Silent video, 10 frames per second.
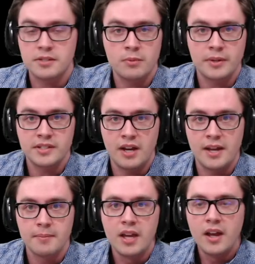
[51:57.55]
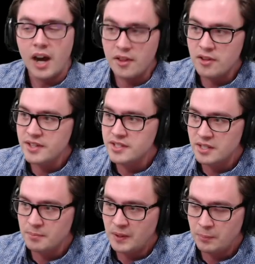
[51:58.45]
moment in time, other than
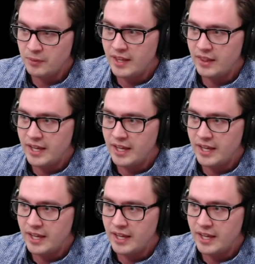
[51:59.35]
some people that